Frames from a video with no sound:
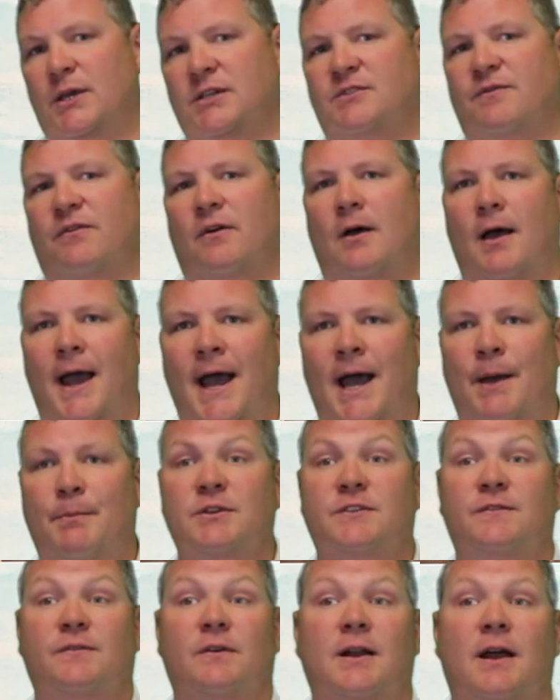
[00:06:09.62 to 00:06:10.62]
peaceful
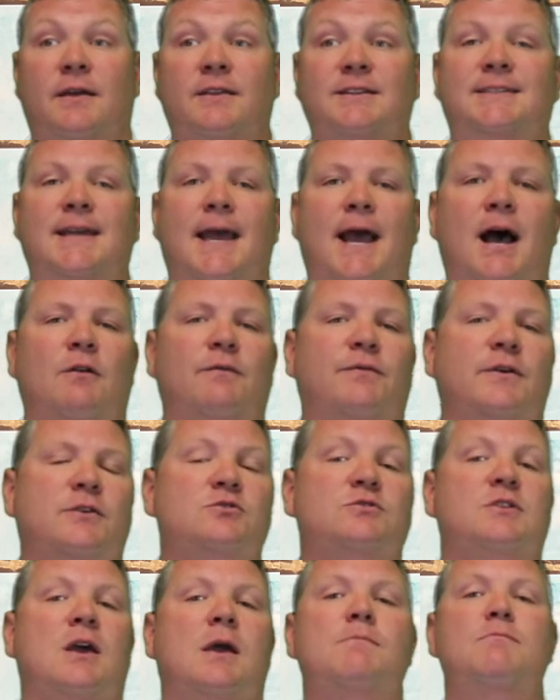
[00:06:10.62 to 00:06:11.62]
atmosphere. Now, the town
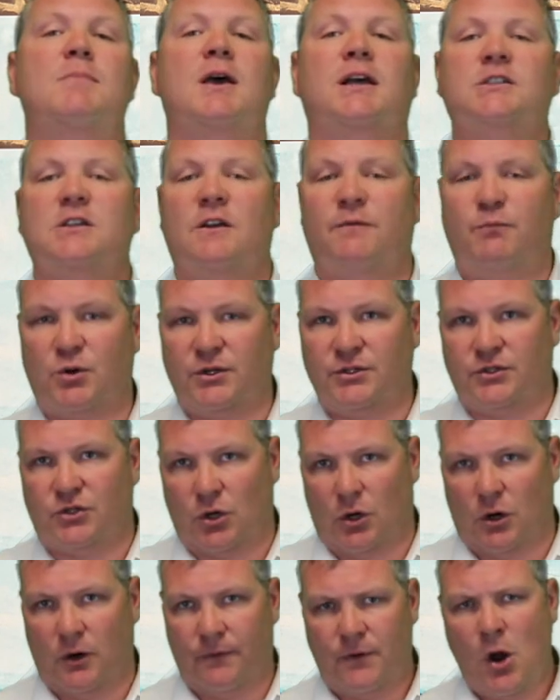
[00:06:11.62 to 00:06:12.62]
features a mix of
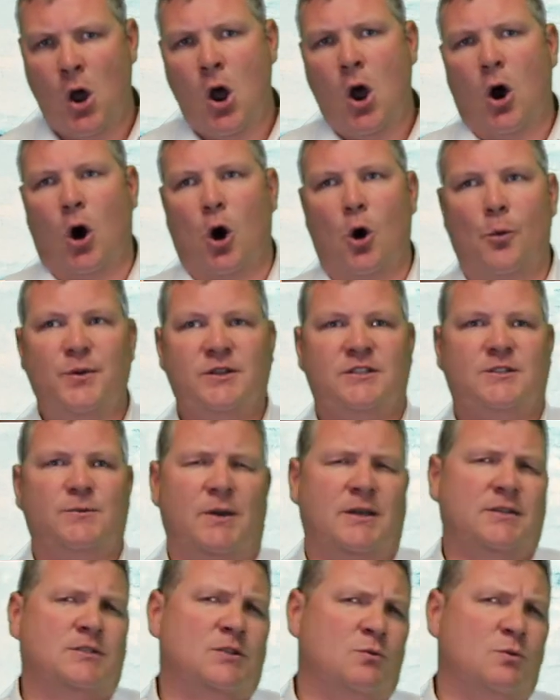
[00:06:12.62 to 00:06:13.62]
preserved open
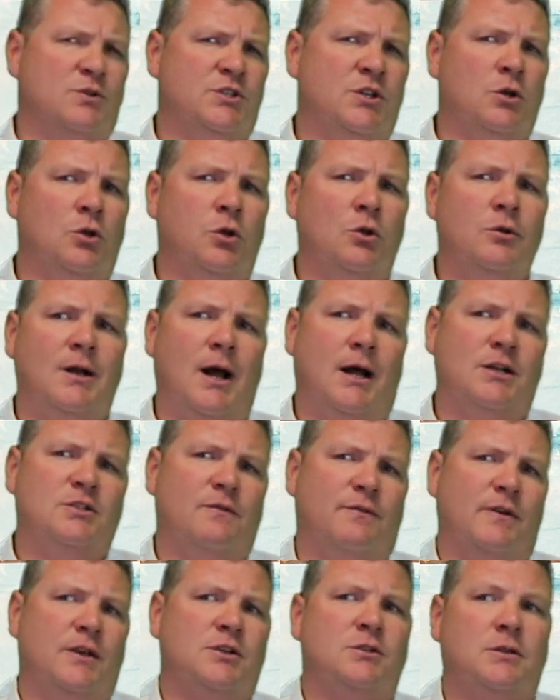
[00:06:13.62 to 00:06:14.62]
spaces, which include
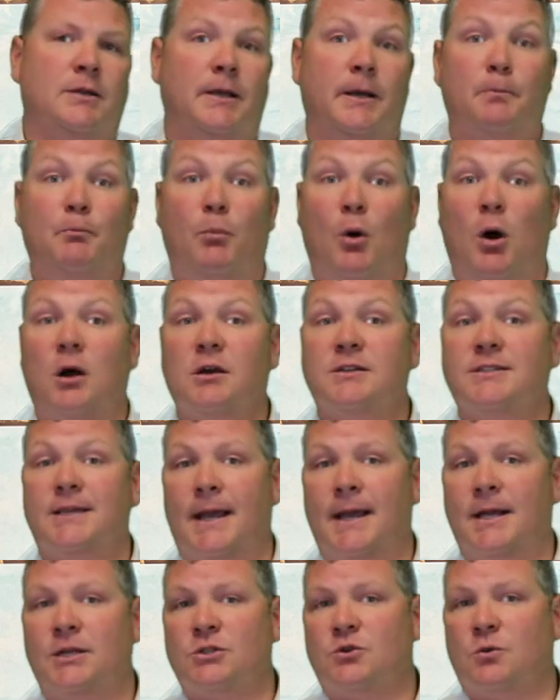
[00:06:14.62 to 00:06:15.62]
conservation land, parks,
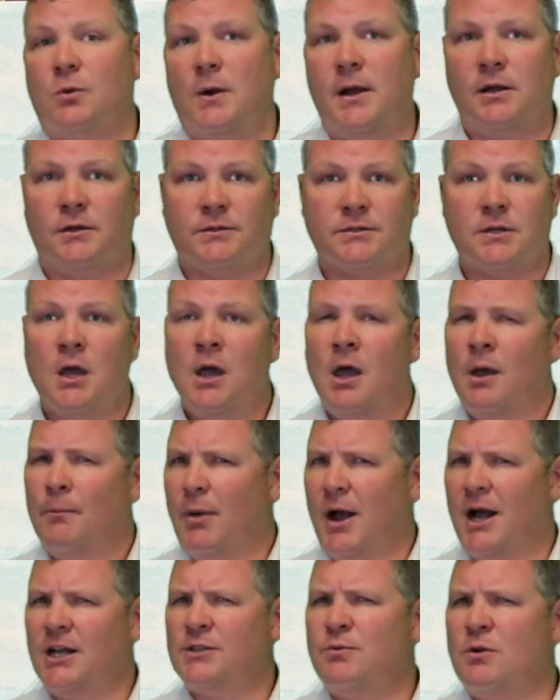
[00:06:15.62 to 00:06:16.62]
and trails.
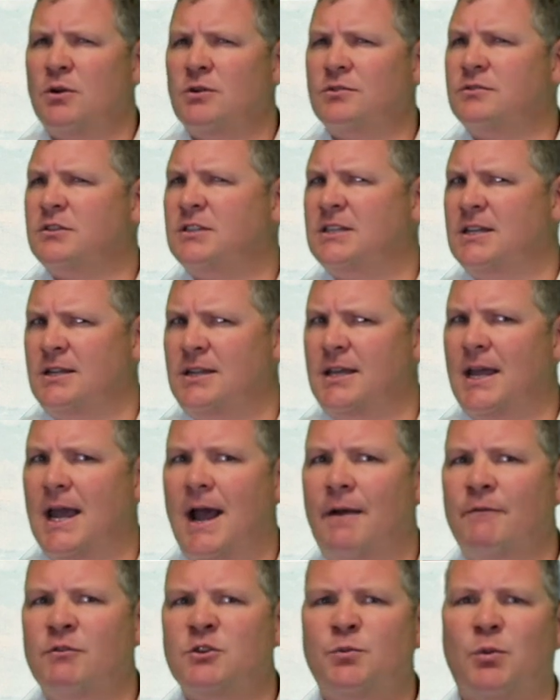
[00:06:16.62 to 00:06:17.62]
Boxborough has seen the
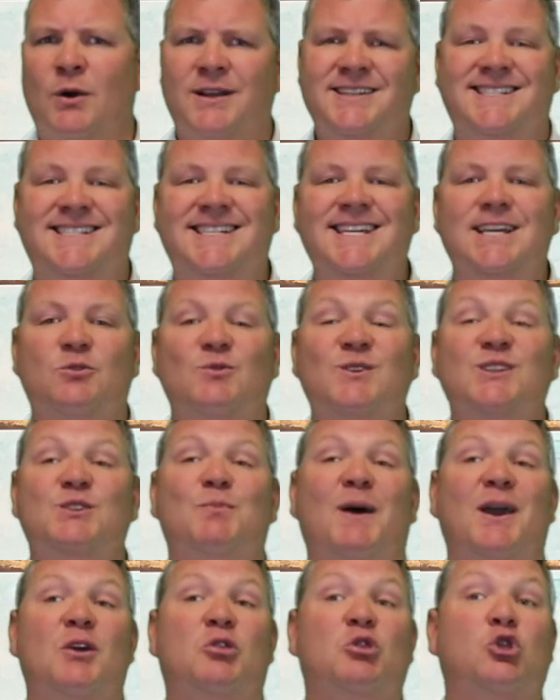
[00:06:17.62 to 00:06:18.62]
average price
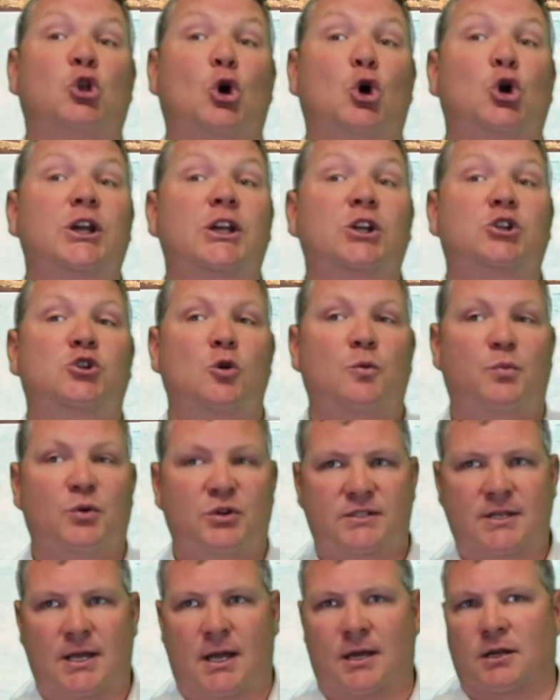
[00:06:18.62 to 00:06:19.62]
decrease by
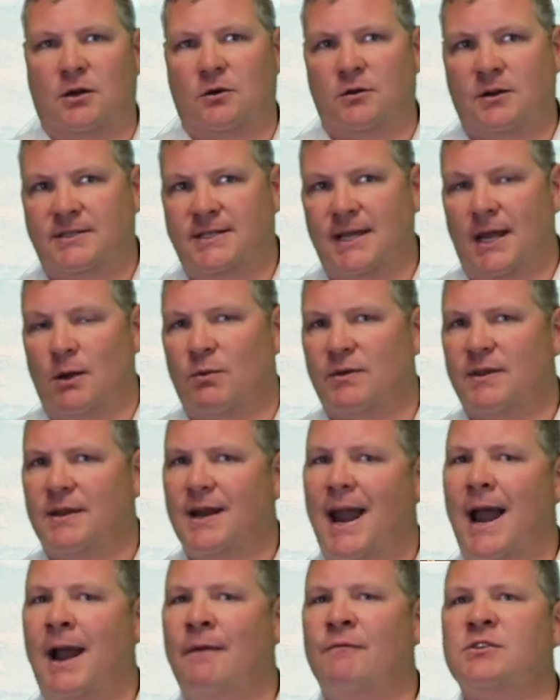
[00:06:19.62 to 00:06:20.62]
32% year to date, with
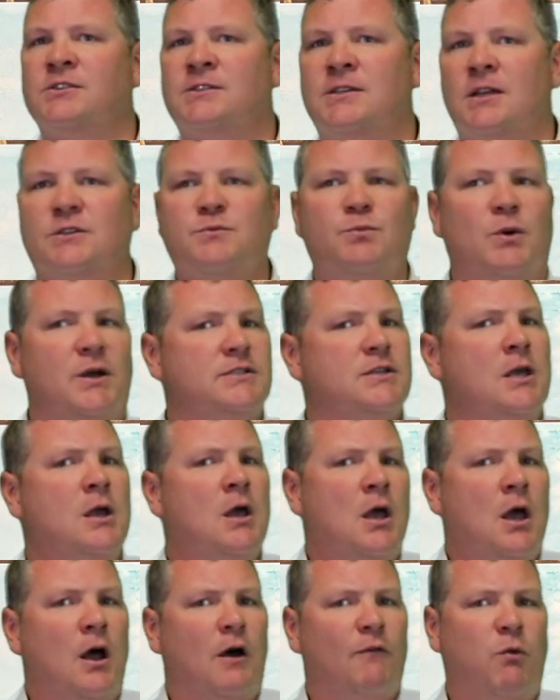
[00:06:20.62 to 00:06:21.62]
an average sales price
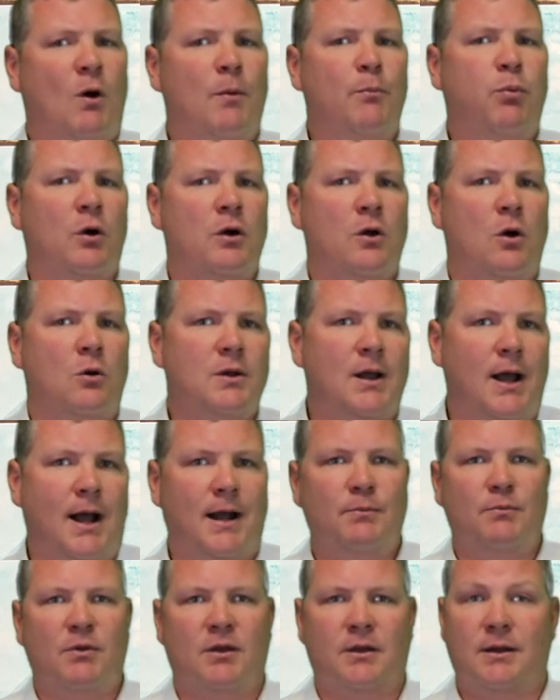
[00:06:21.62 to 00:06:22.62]
of
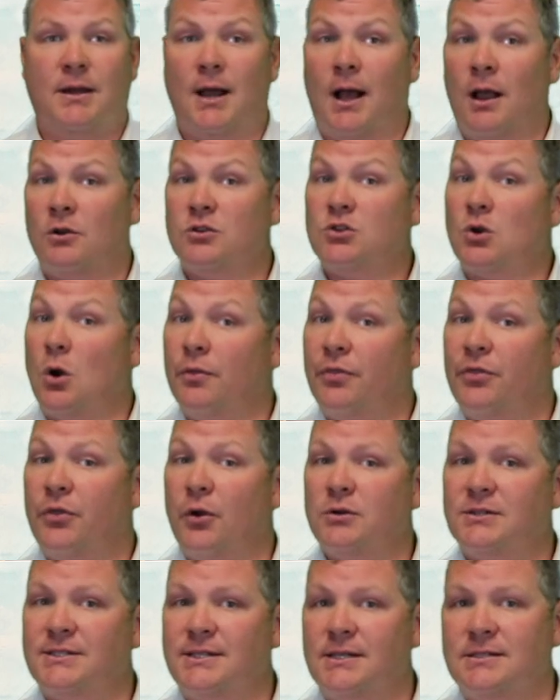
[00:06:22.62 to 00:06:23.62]
$1.09 million on
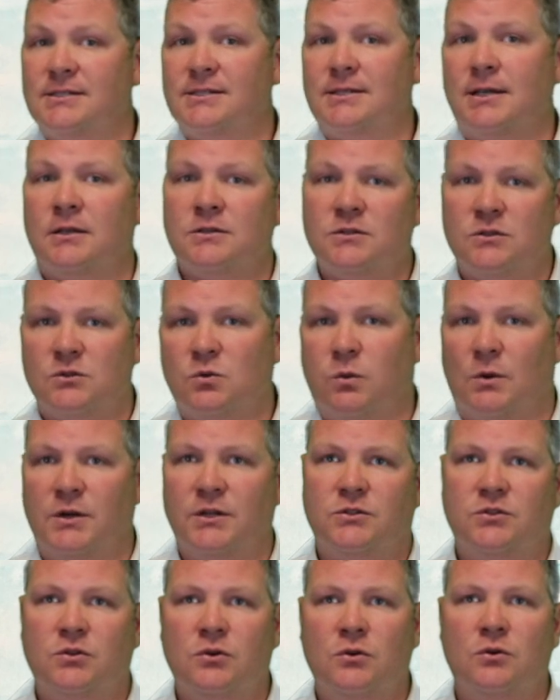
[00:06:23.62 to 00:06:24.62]
13 sales in
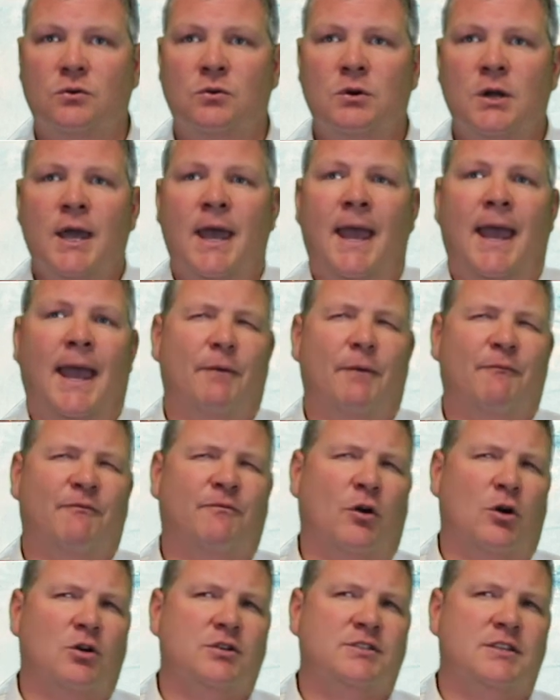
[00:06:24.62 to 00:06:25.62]
22
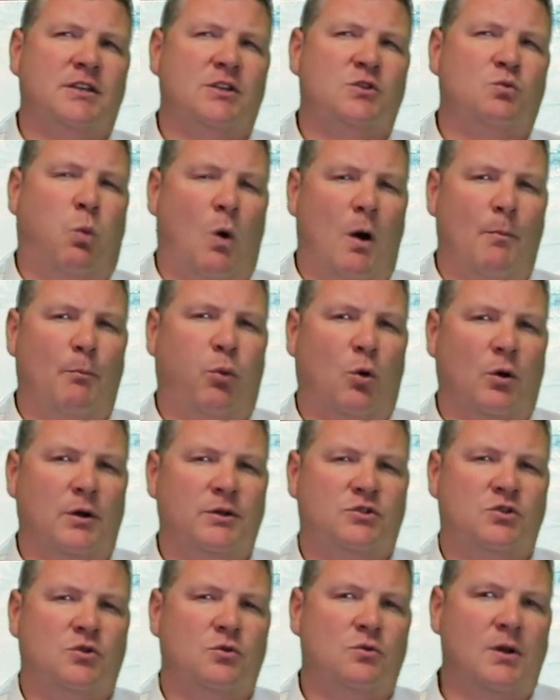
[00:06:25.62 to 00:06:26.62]
versus
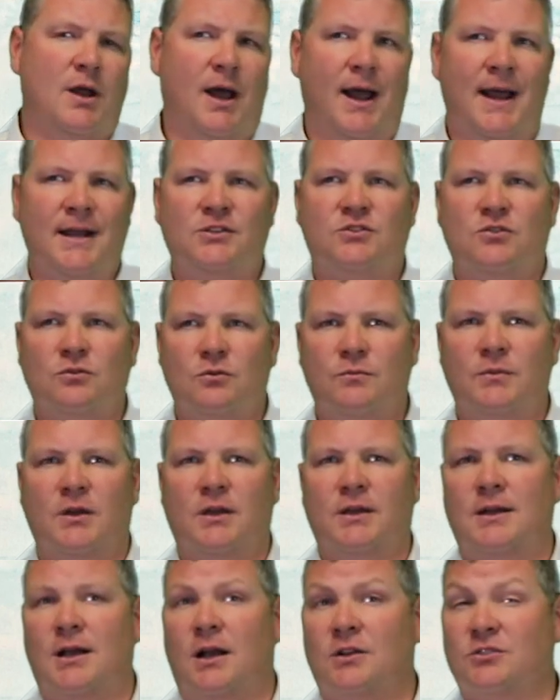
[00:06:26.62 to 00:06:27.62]
$1.292
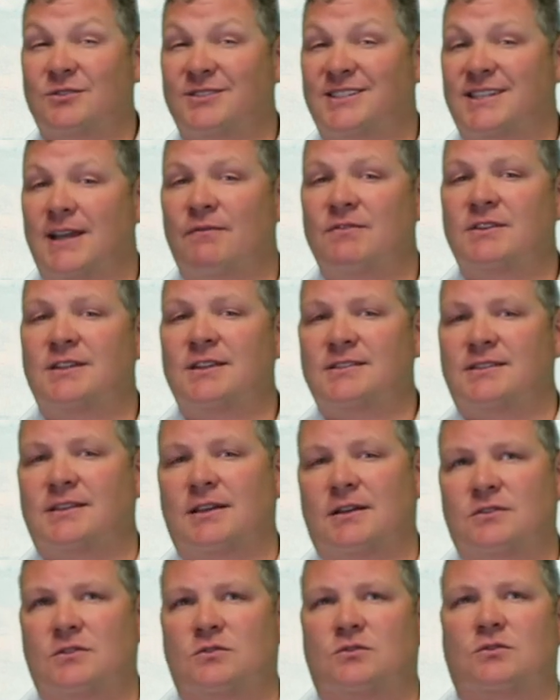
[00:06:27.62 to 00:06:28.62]
million in 17
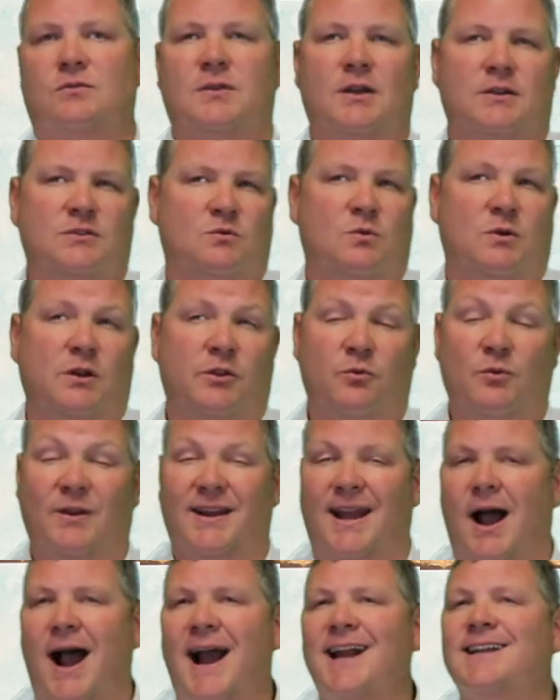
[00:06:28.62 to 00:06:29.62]
sales in
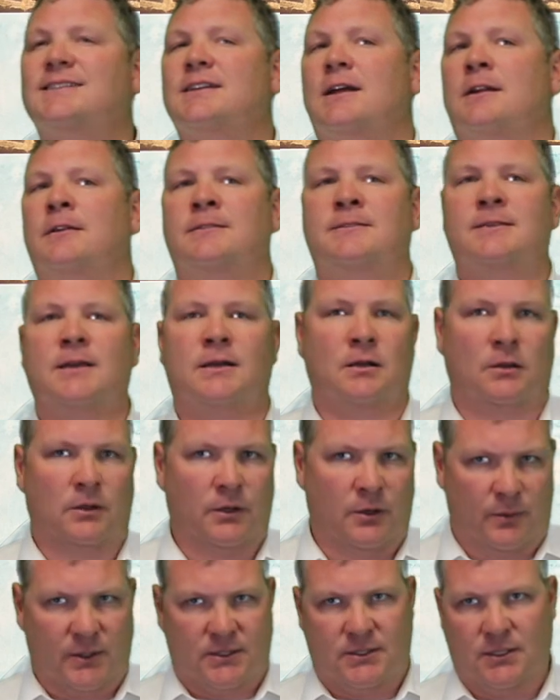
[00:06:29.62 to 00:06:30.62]
2023. Now, I decided to dig a
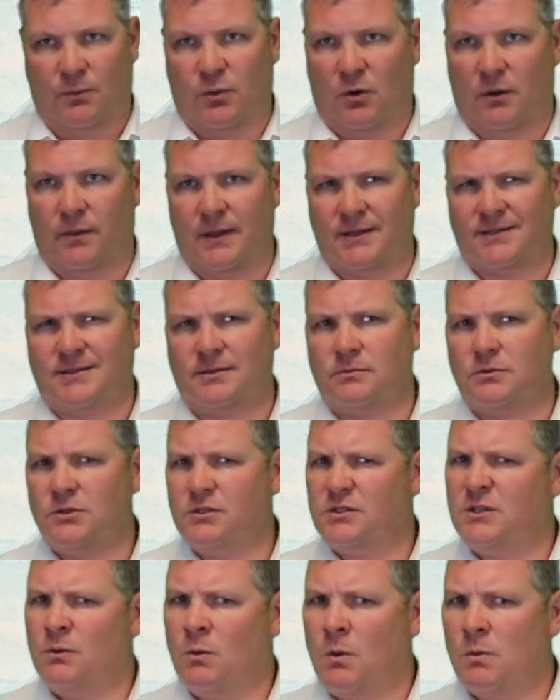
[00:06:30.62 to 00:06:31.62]
little bit deeper on this and
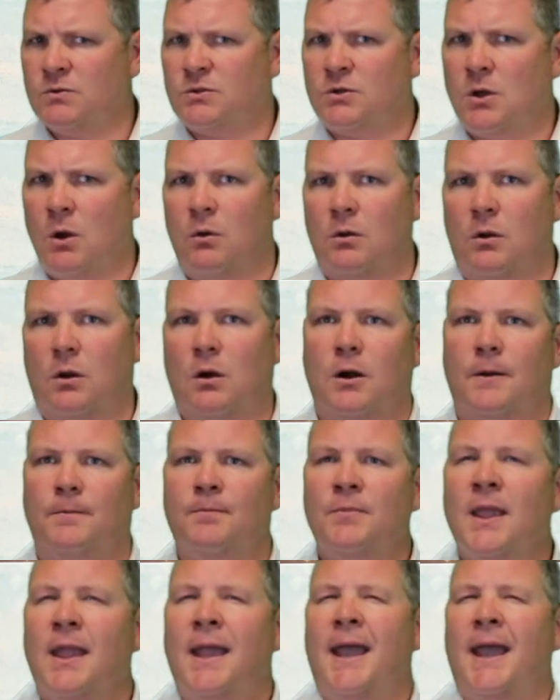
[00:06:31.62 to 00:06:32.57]
just see what was going on.